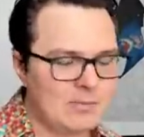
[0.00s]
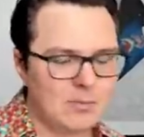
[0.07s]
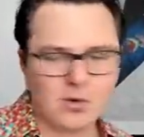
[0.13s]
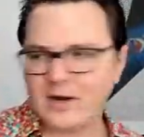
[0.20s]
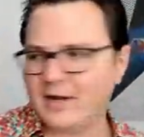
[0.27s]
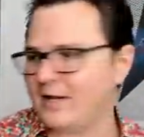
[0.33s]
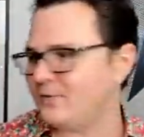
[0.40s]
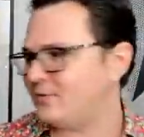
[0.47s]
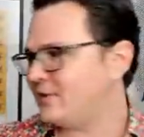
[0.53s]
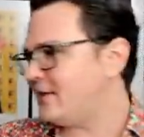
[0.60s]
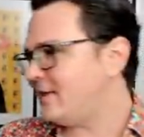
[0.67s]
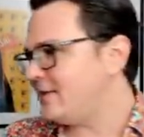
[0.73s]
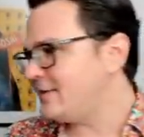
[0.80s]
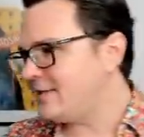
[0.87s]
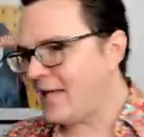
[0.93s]
more
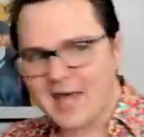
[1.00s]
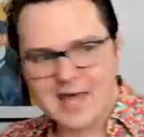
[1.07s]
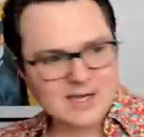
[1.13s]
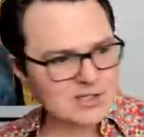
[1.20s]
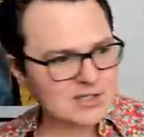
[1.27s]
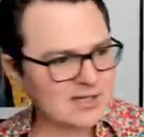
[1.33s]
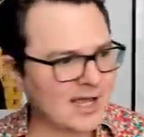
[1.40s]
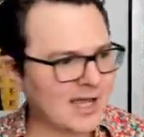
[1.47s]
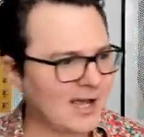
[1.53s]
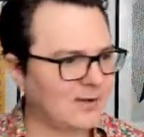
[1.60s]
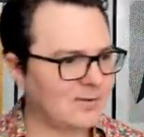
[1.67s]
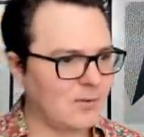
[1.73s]
NFTs, cashing out,